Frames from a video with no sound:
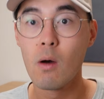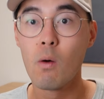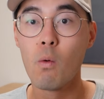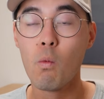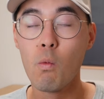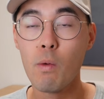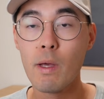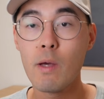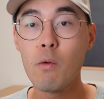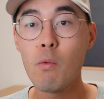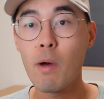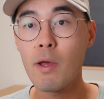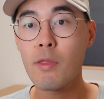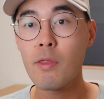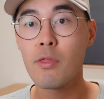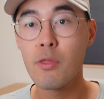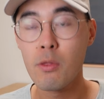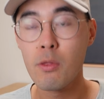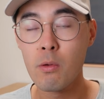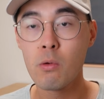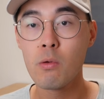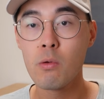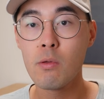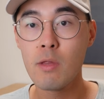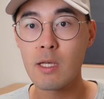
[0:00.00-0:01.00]
We went
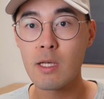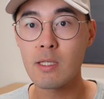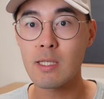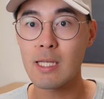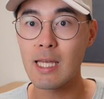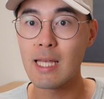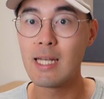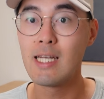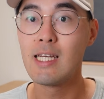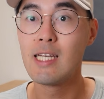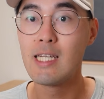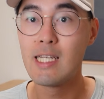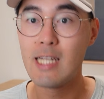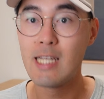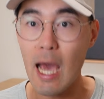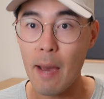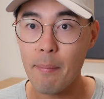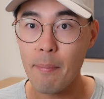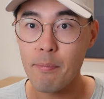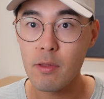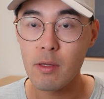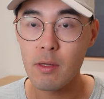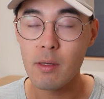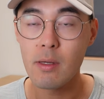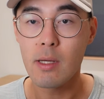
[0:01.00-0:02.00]
through this in
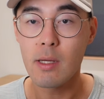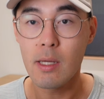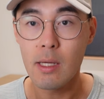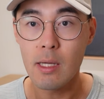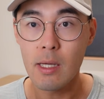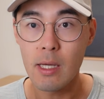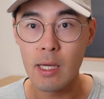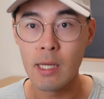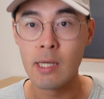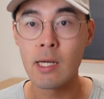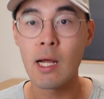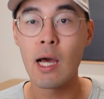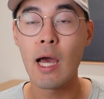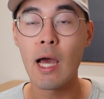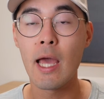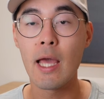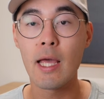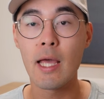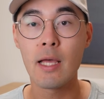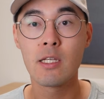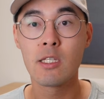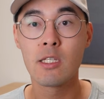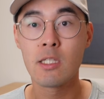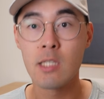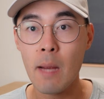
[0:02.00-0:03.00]
depth in
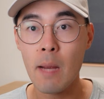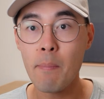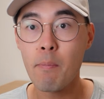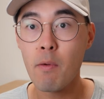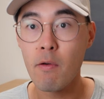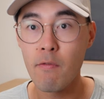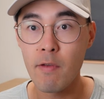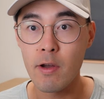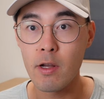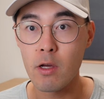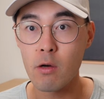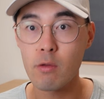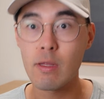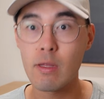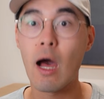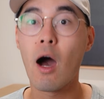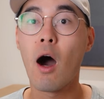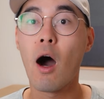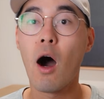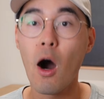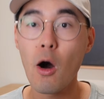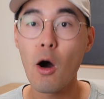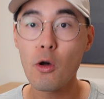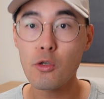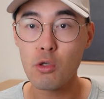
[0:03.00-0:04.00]
a separate video
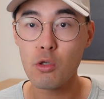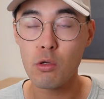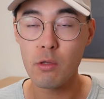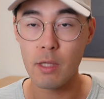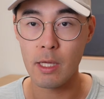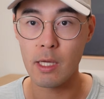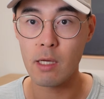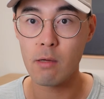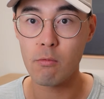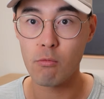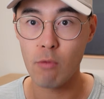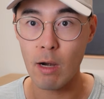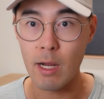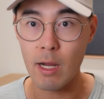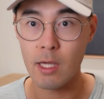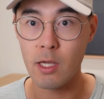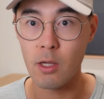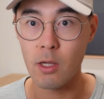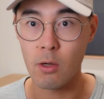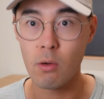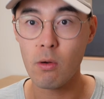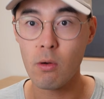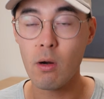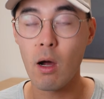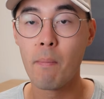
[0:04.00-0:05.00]
that I'll also link right
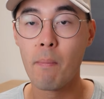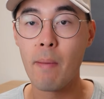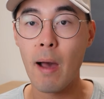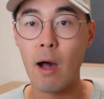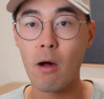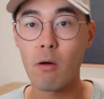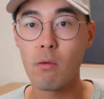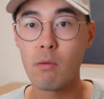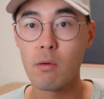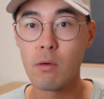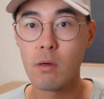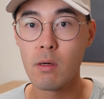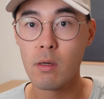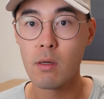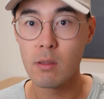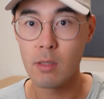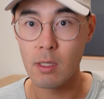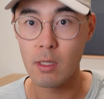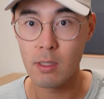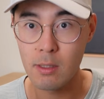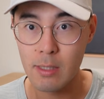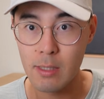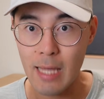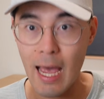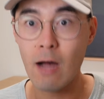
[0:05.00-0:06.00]
here about
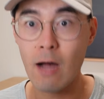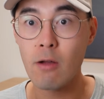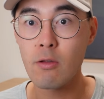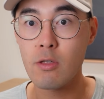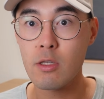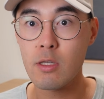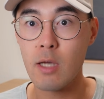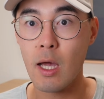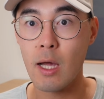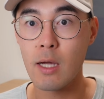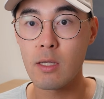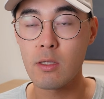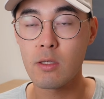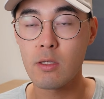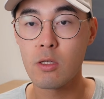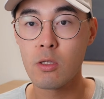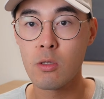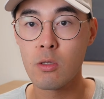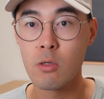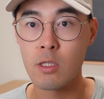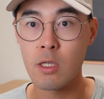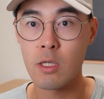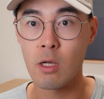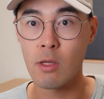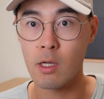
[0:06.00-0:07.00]
the downsides
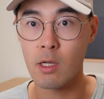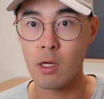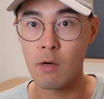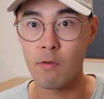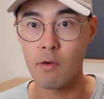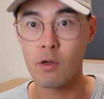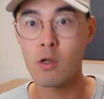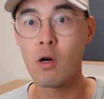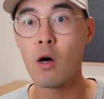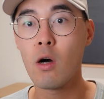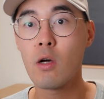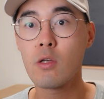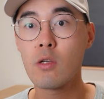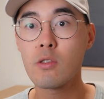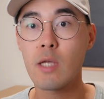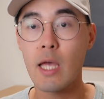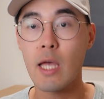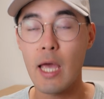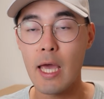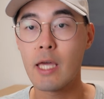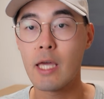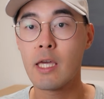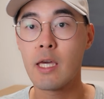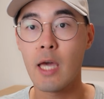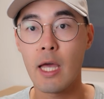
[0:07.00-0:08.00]
to selling covered calls,
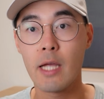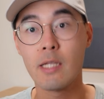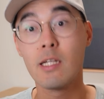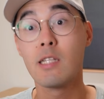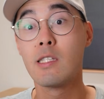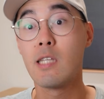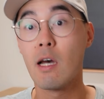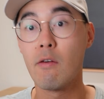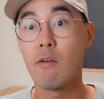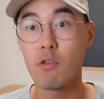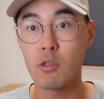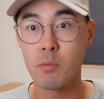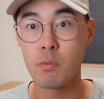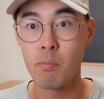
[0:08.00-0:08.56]
aka the devil's